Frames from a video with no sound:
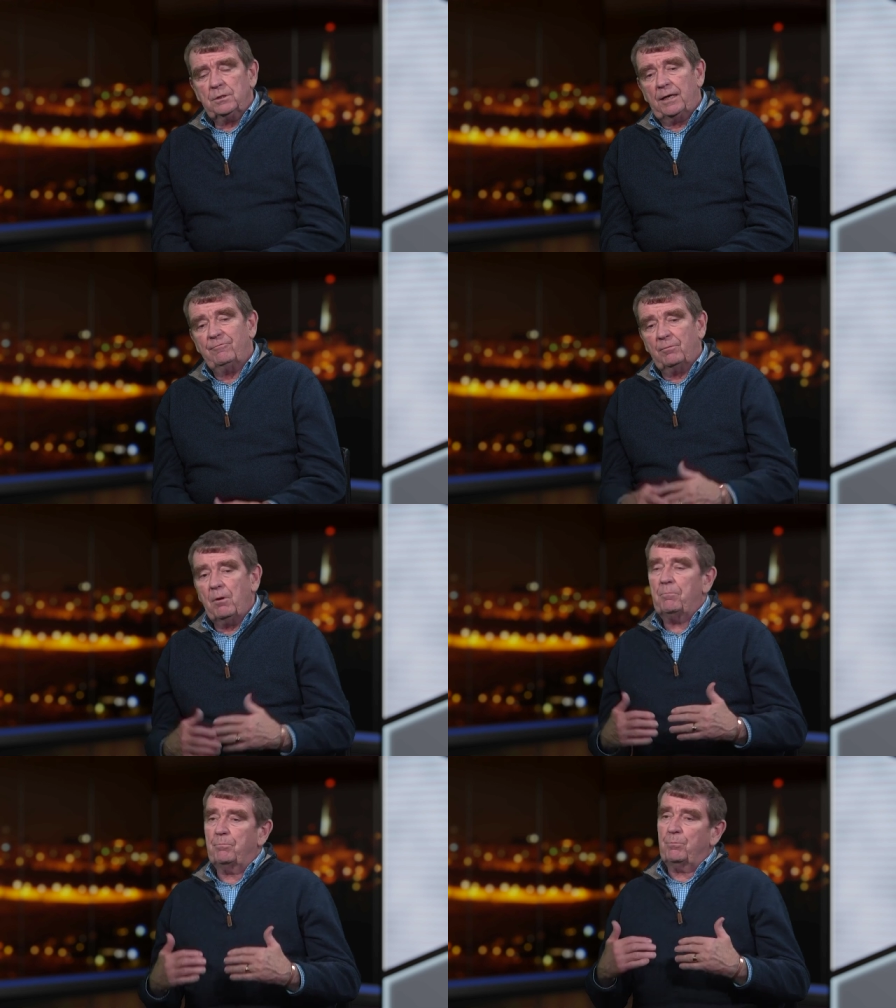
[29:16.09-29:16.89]
And from
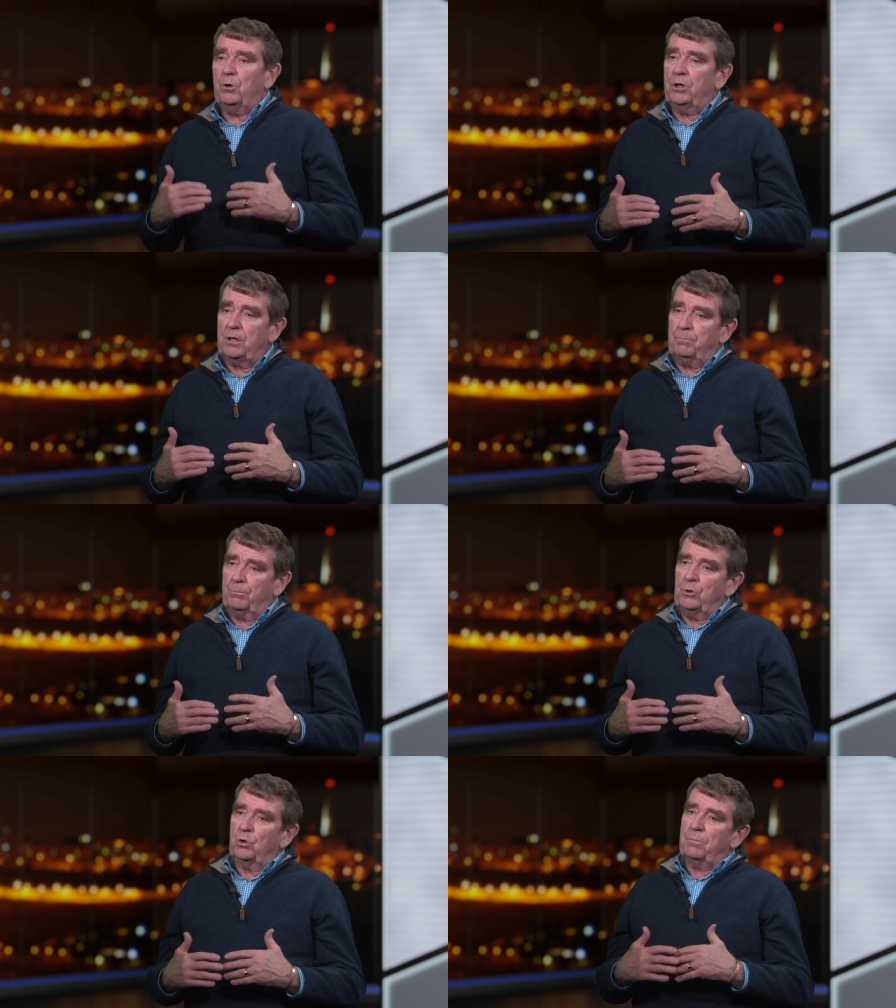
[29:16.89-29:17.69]
a purely,
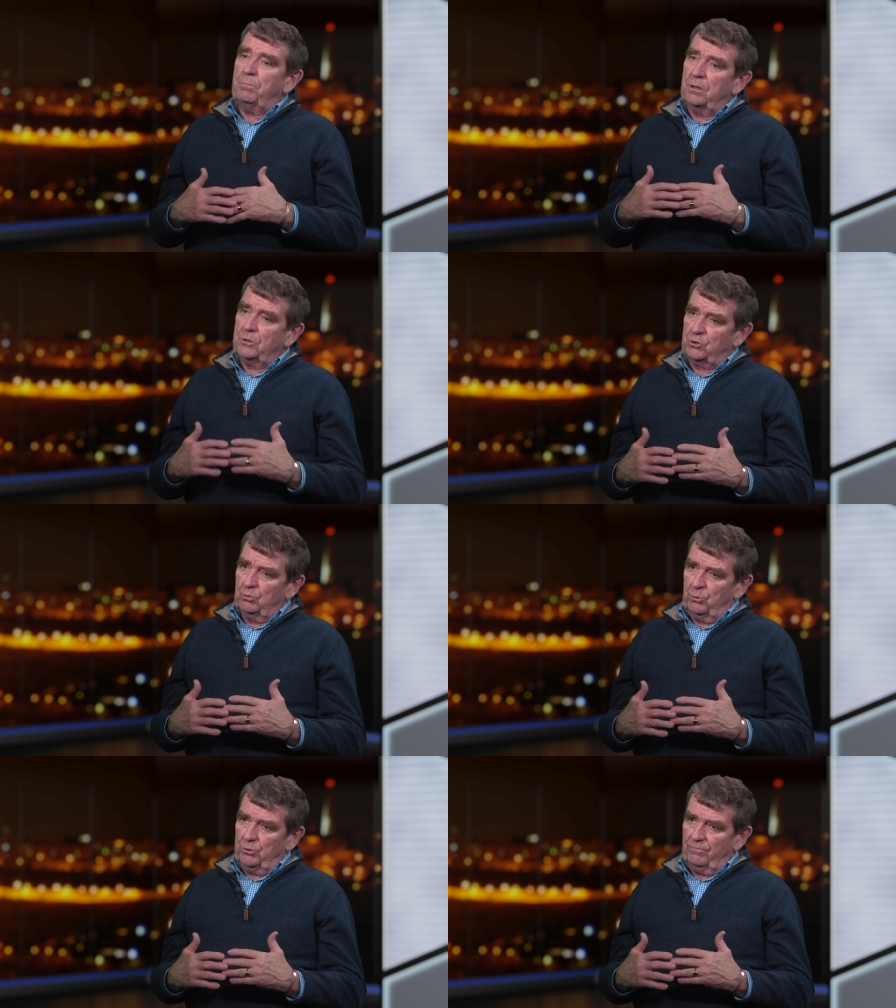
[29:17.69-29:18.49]
purely
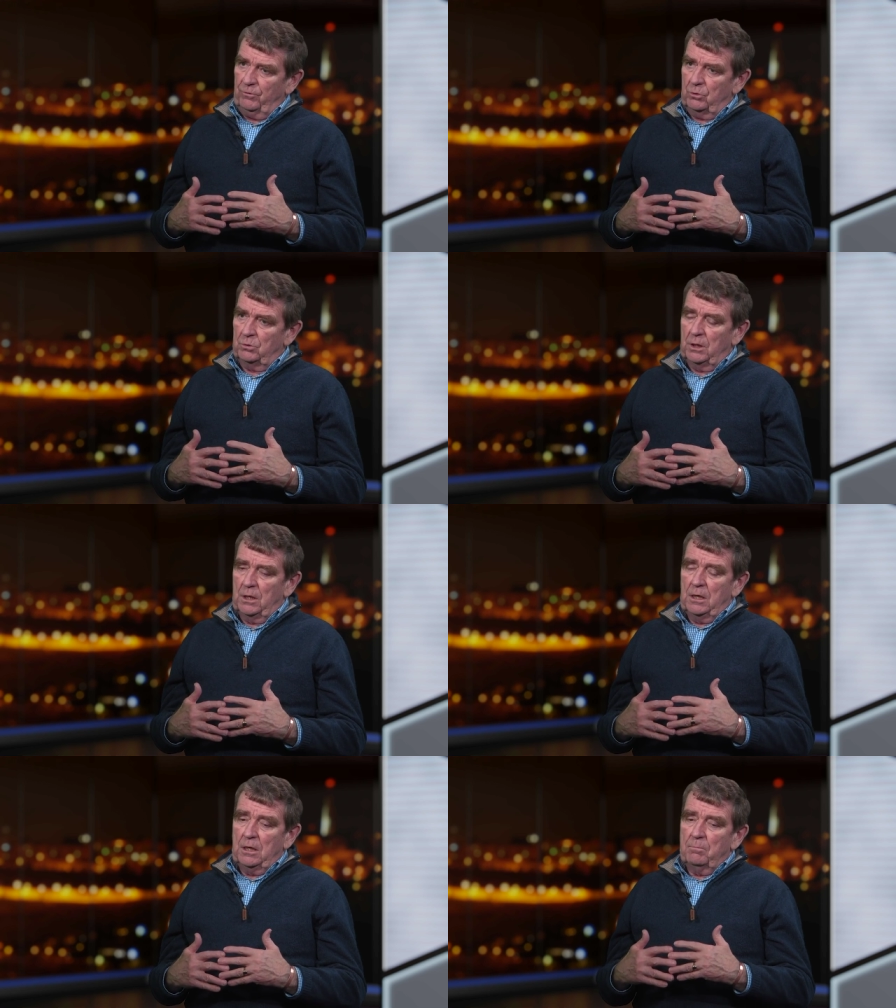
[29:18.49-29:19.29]
personal point of view,
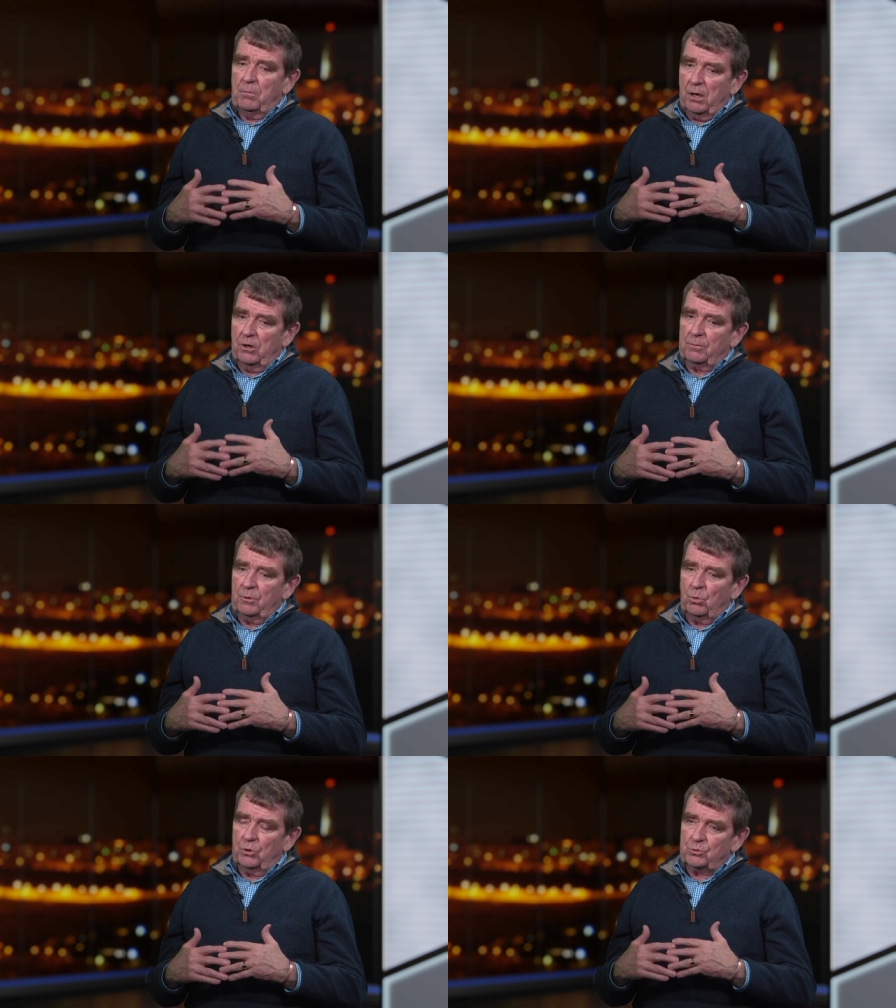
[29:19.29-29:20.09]
my
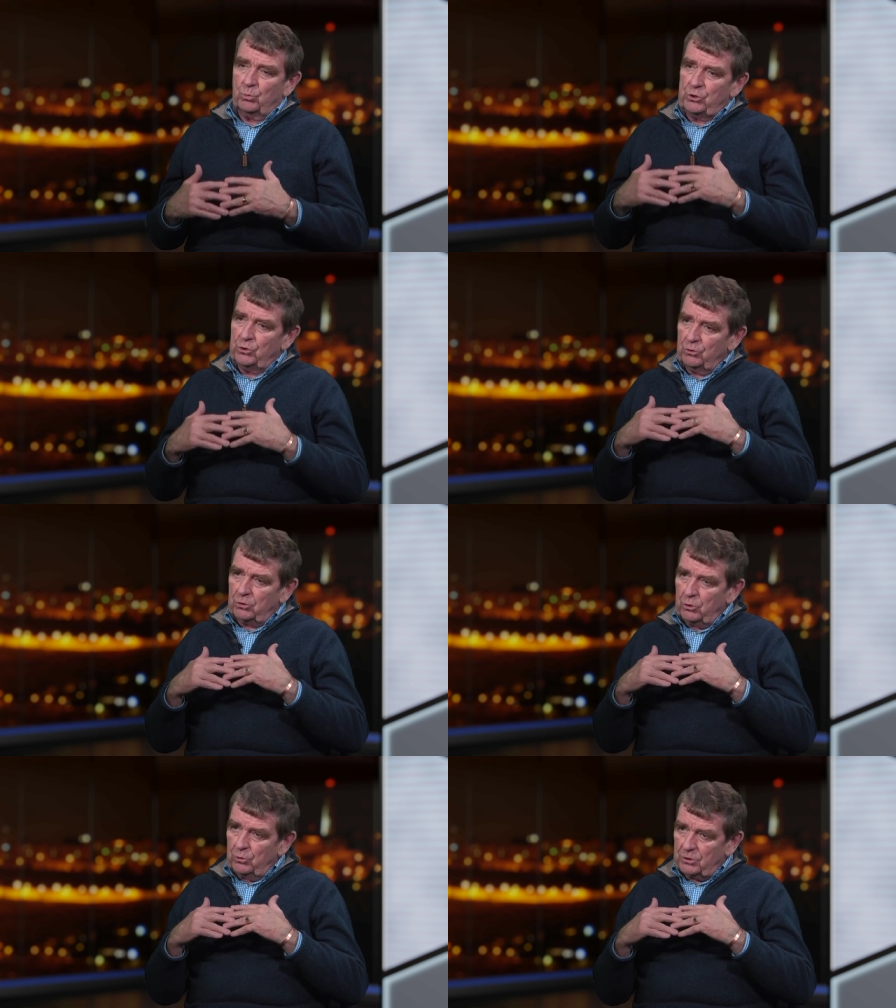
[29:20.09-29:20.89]
argument was we
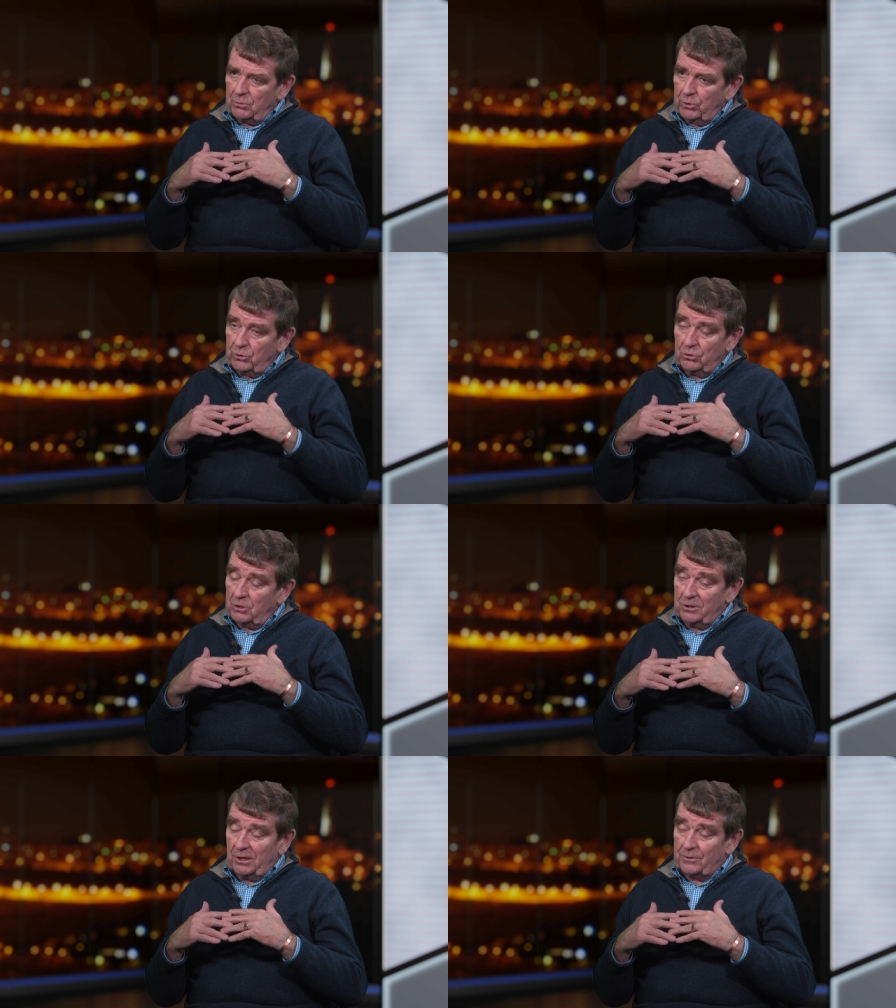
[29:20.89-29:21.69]
shouldn't do this, we shouldn't
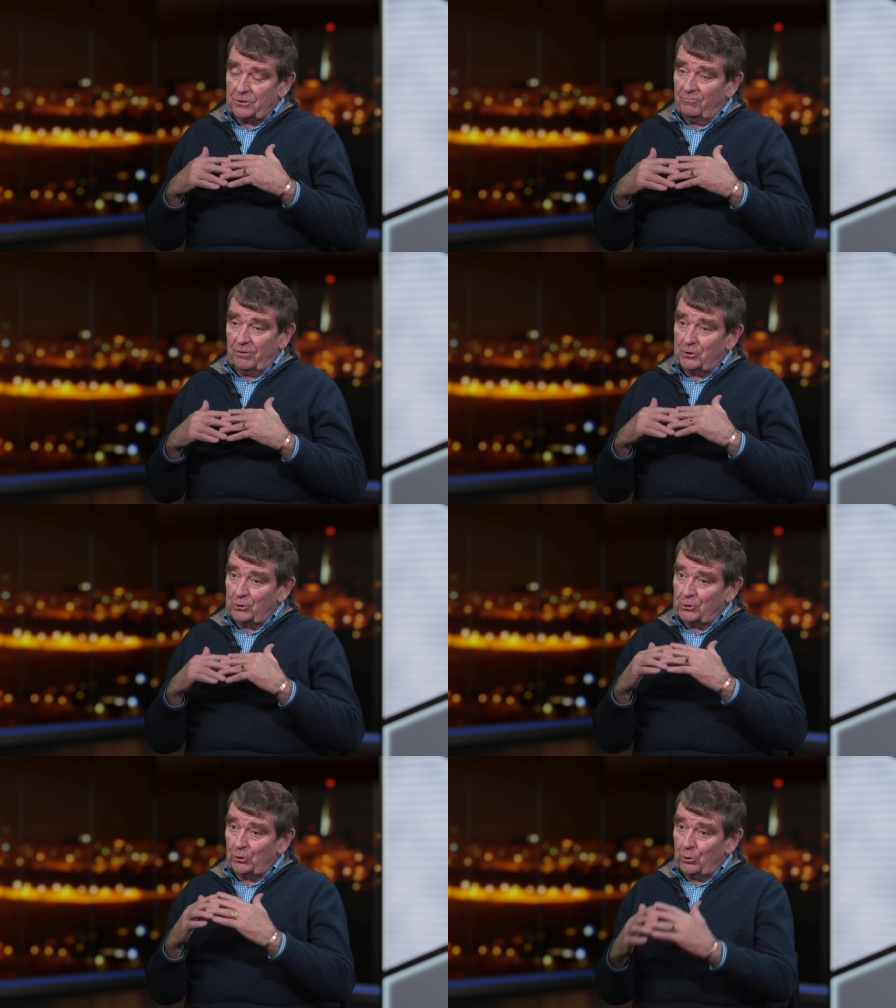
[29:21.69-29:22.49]
conduct this
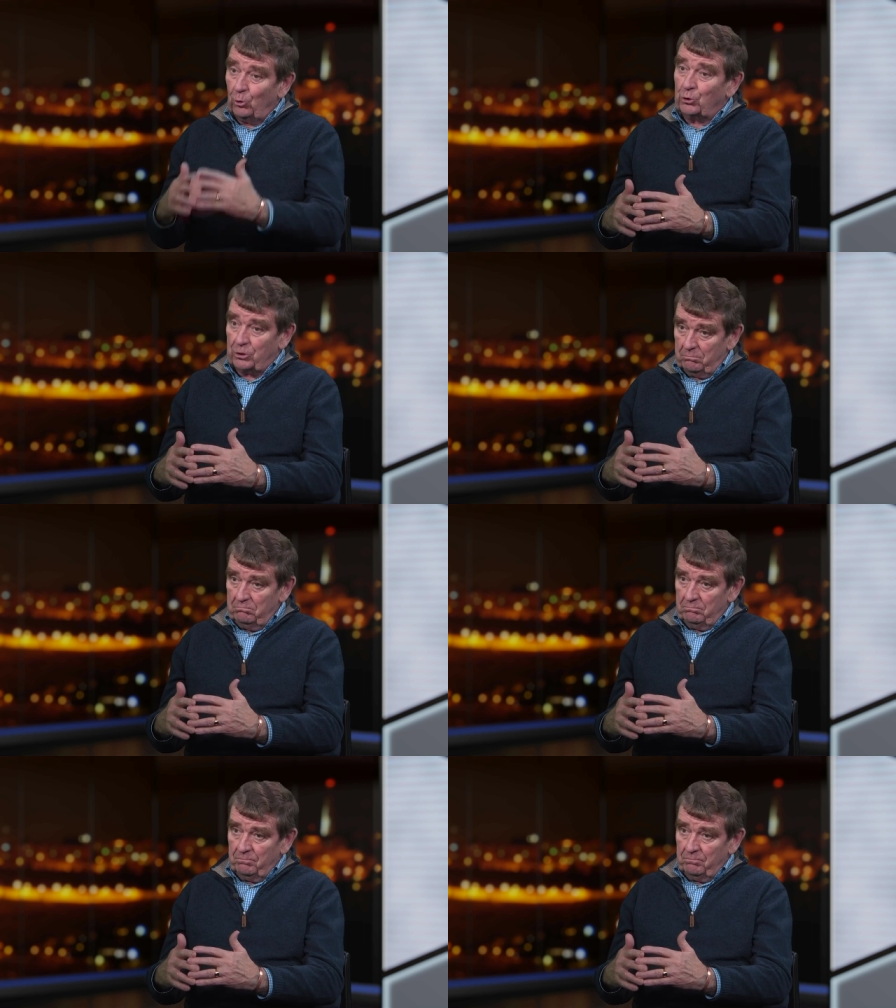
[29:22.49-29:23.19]
invasion till the autumn,